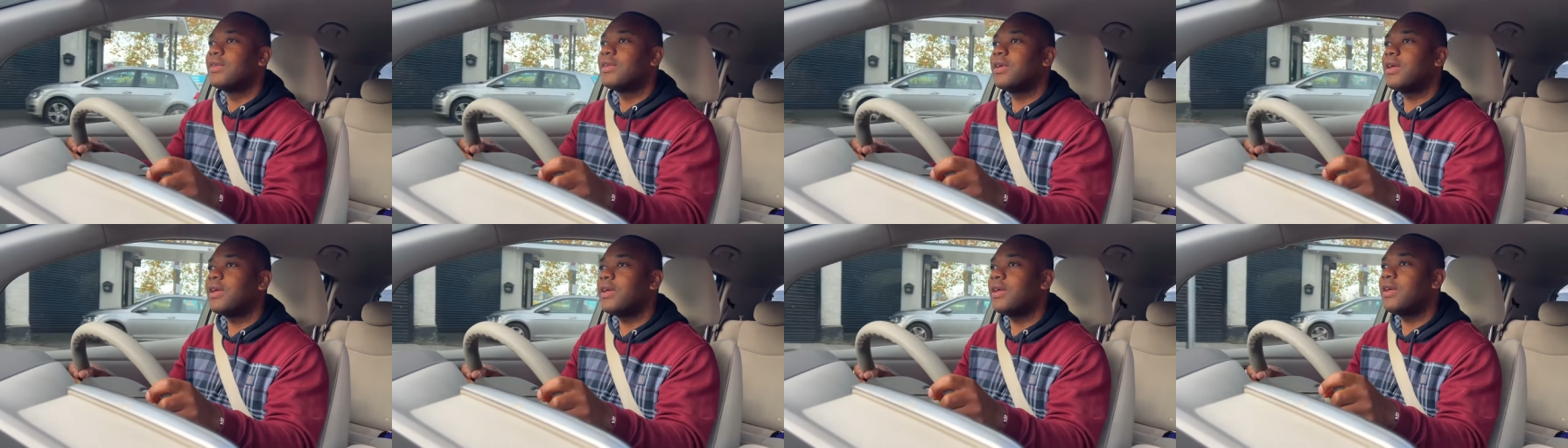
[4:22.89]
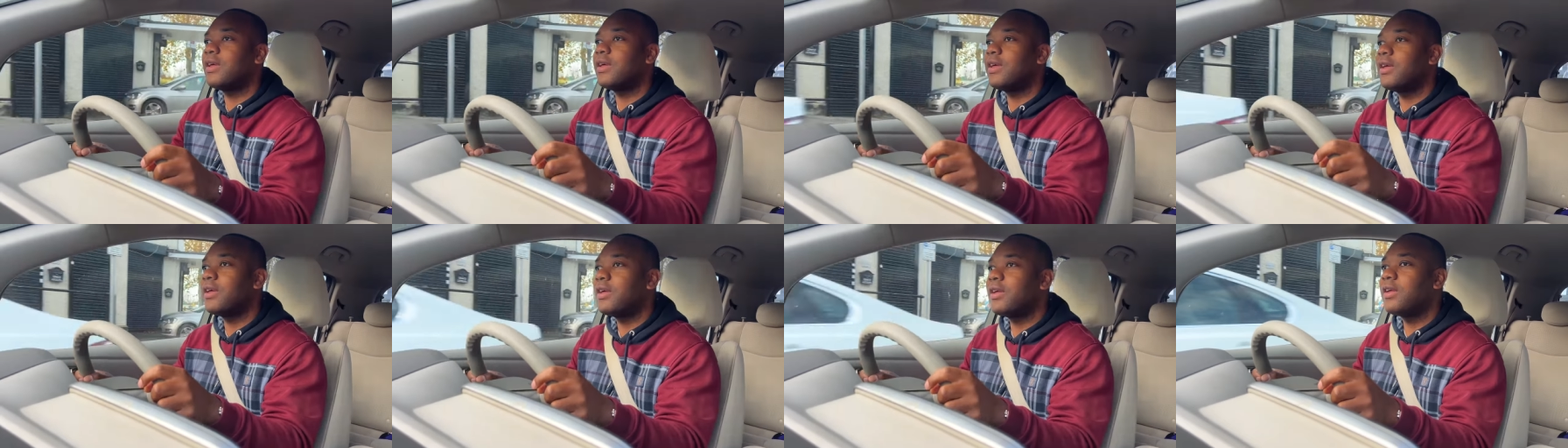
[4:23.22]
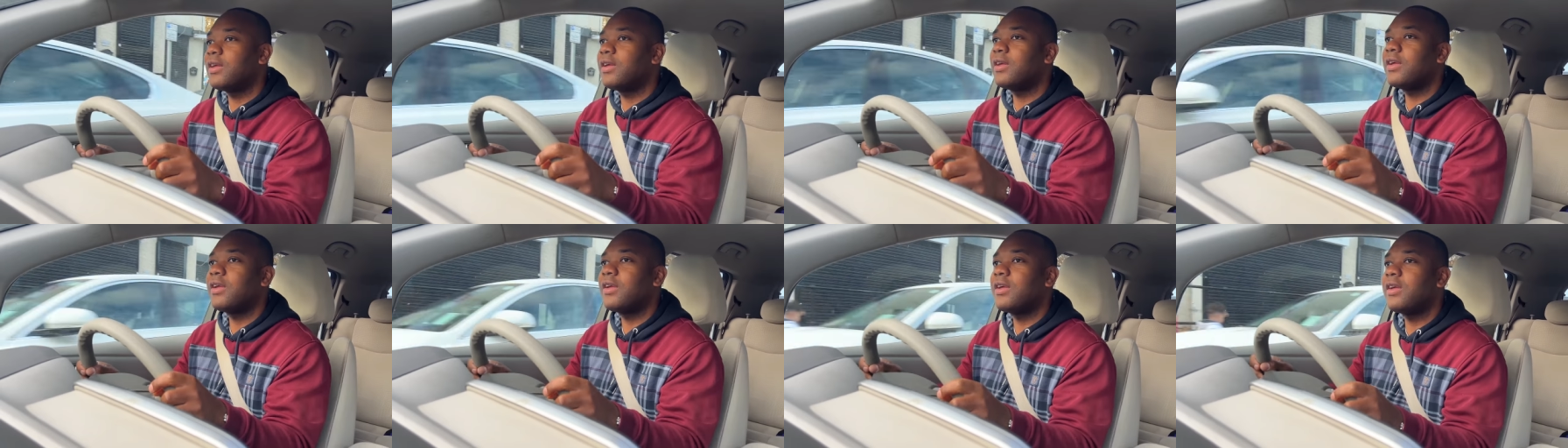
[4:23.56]

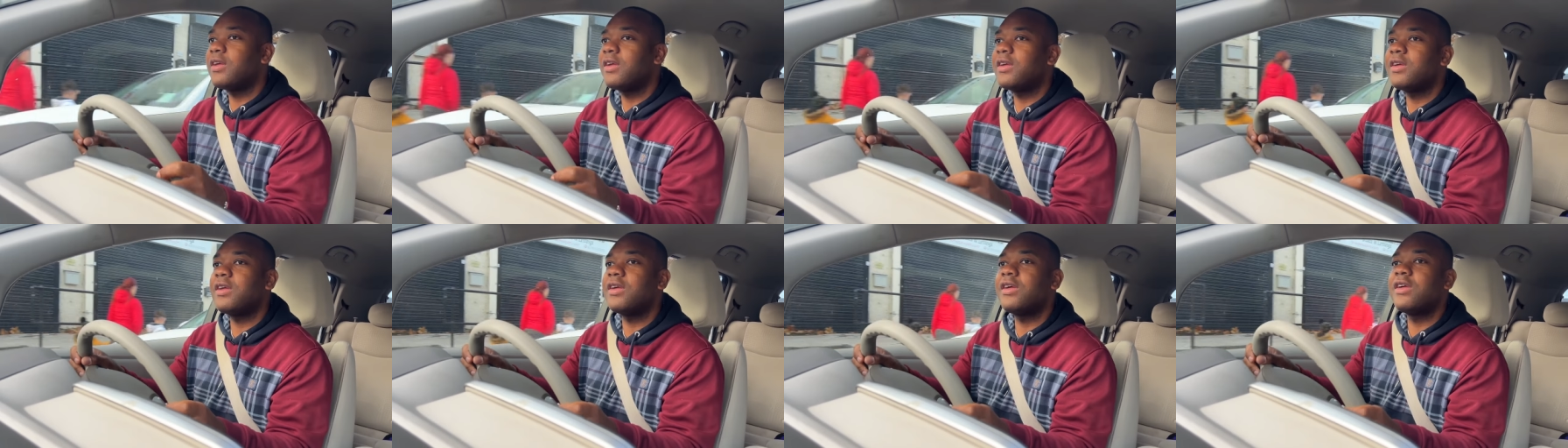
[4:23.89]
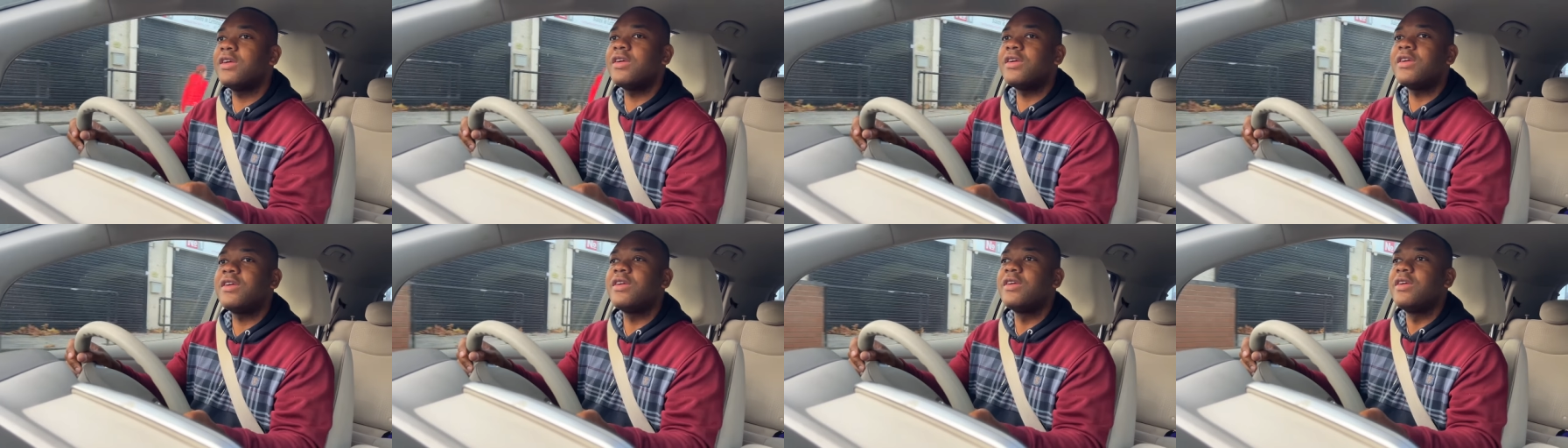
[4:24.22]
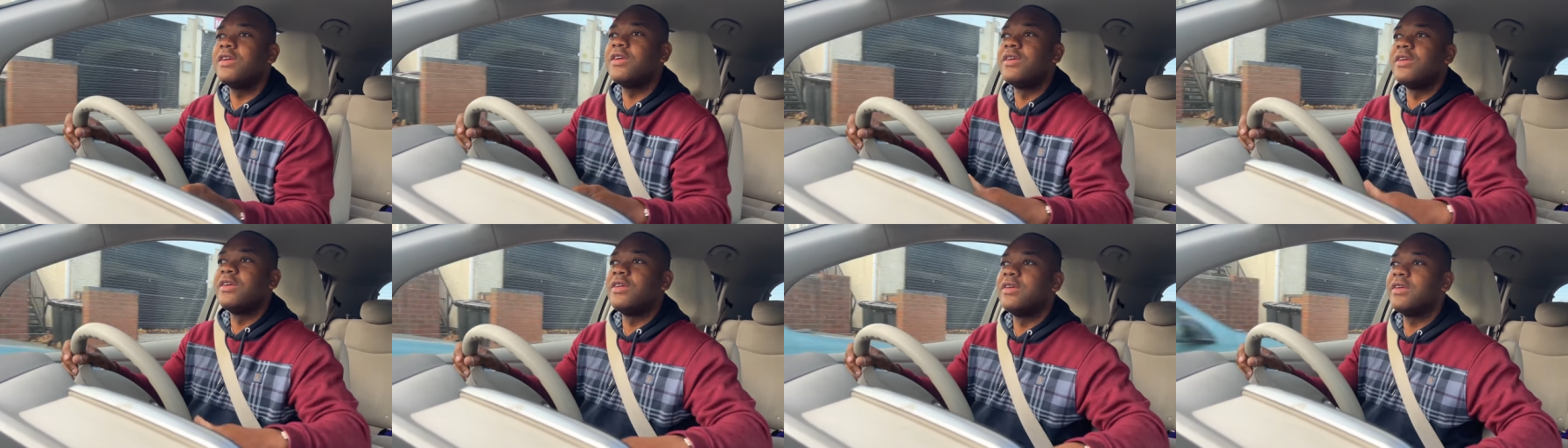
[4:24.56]
Uh,
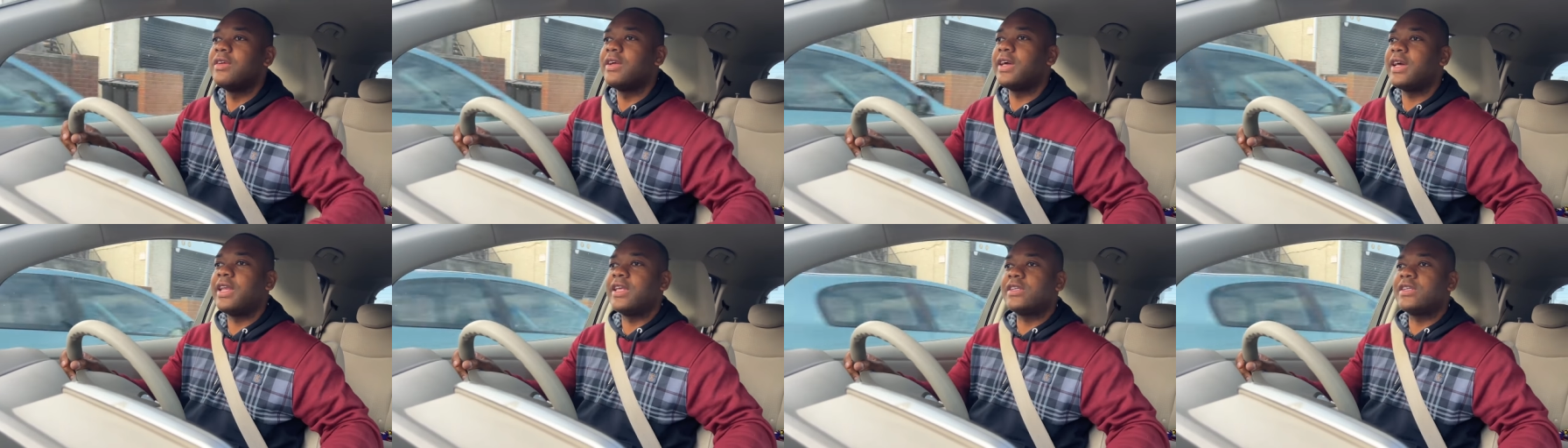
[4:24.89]
yeah,